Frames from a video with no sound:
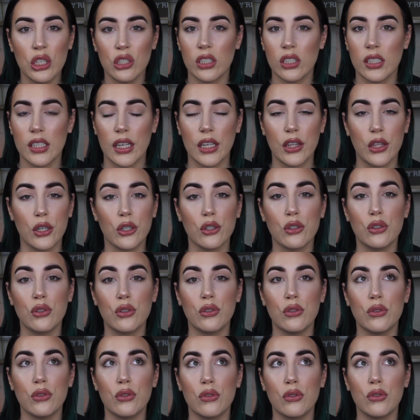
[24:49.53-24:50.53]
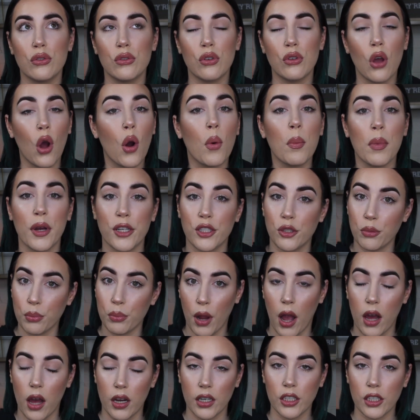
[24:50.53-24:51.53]
just like there's so much
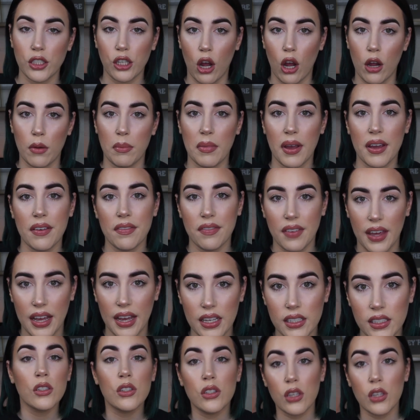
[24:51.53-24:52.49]
product on my face.